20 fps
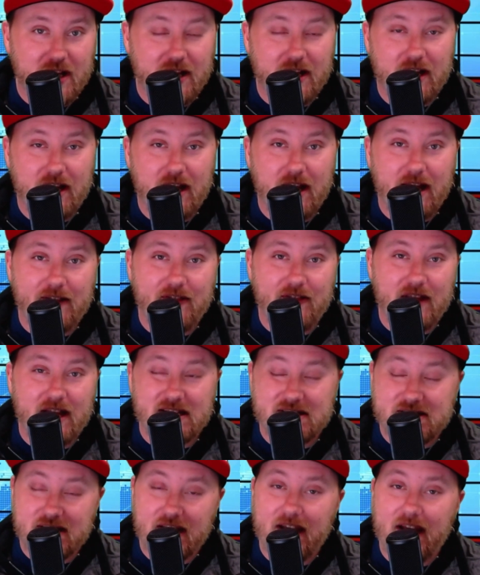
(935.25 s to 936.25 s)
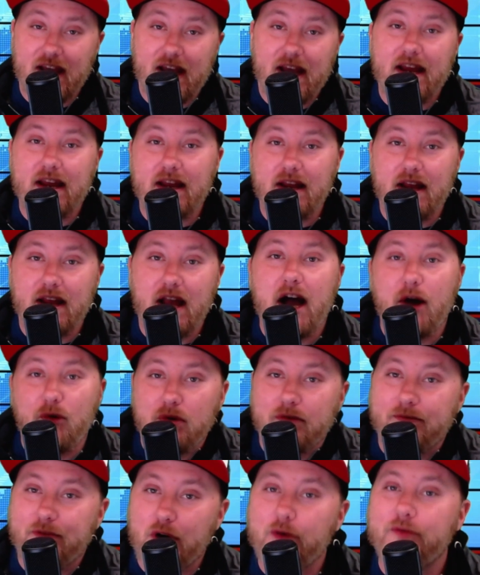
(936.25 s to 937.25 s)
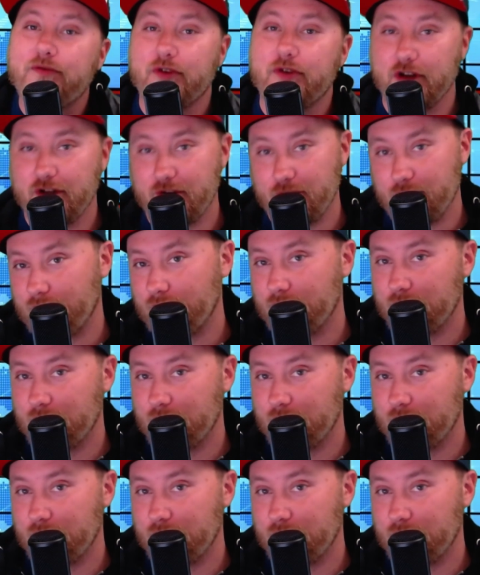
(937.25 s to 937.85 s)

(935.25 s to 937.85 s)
and they say, hey, I will vote for you